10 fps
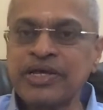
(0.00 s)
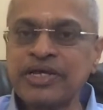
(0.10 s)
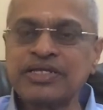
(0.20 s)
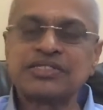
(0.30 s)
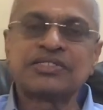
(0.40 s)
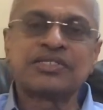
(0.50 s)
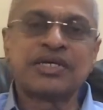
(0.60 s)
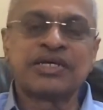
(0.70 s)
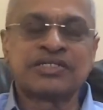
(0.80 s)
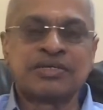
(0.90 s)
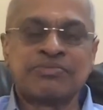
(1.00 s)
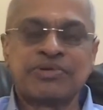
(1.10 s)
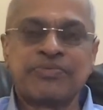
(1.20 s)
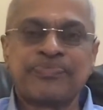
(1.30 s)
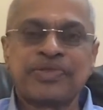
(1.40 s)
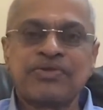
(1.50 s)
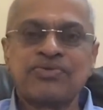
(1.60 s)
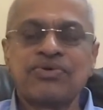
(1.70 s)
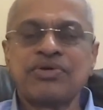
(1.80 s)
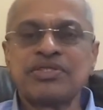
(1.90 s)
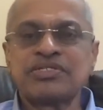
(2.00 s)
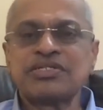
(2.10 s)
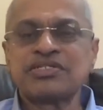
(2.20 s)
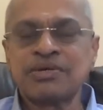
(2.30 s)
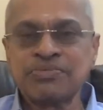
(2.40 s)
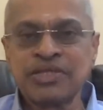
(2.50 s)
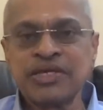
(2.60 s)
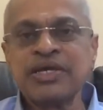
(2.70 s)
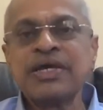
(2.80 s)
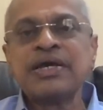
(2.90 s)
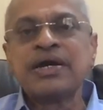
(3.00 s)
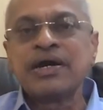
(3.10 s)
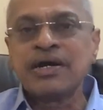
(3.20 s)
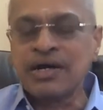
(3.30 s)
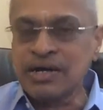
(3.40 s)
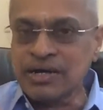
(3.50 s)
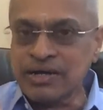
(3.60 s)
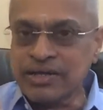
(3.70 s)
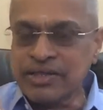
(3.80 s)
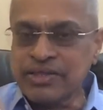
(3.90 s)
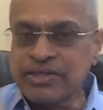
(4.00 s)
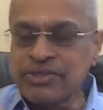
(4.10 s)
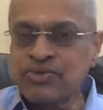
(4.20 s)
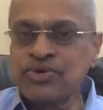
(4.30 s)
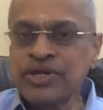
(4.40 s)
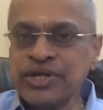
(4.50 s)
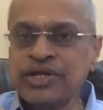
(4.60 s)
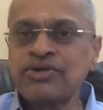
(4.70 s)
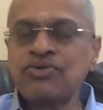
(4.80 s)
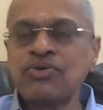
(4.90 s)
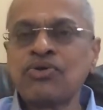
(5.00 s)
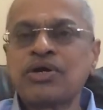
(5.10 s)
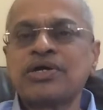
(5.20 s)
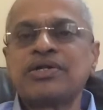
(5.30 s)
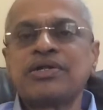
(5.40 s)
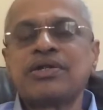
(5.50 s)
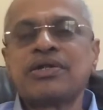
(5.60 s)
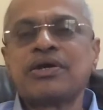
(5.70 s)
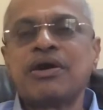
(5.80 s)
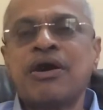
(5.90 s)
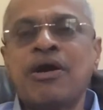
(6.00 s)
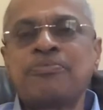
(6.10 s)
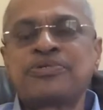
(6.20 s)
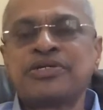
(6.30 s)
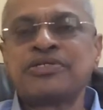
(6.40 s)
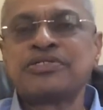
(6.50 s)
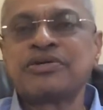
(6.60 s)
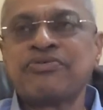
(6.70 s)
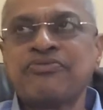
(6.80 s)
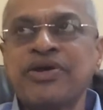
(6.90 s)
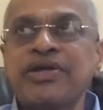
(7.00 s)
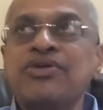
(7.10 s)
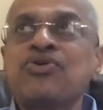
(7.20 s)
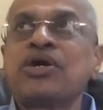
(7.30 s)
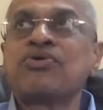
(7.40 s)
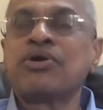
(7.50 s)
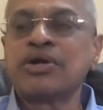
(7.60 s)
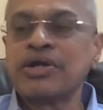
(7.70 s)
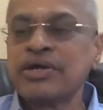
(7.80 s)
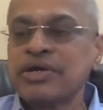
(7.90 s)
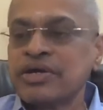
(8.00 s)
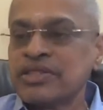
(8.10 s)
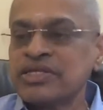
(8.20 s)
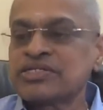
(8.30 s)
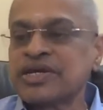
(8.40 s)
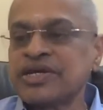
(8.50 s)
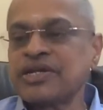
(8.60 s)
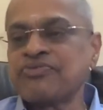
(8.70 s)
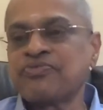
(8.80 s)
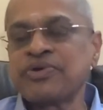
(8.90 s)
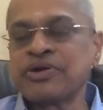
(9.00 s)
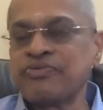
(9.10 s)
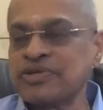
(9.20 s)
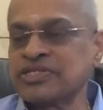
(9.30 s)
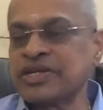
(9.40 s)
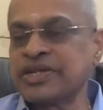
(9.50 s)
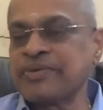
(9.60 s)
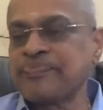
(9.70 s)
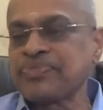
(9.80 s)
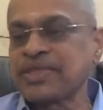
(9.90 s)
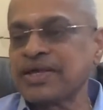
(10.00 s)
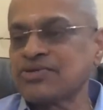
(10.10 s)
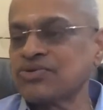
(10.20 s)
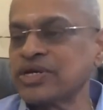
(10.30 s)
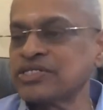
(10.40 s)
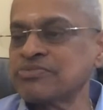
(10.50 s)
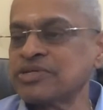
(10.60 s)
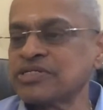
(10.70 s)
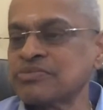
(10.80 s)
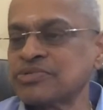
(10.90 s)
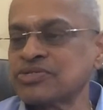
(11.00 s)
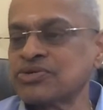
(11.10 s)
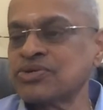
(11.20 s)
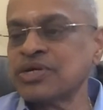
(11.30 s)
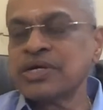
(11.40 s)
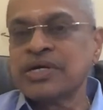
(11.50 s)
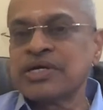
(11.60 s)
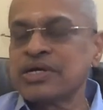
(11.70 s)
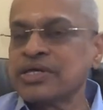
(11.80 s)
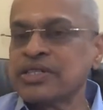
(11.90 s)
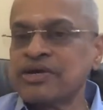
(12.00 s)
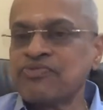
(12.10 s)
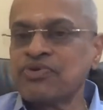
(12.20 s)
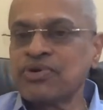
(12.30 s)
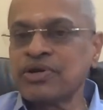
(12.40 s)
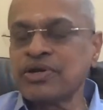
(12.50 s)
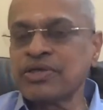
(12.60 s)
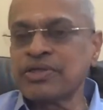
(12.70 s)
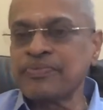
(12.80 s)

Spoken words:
it is exempt. So this is something uh, you need to look at options where you have got this kind of facility. So exempt. So therefore,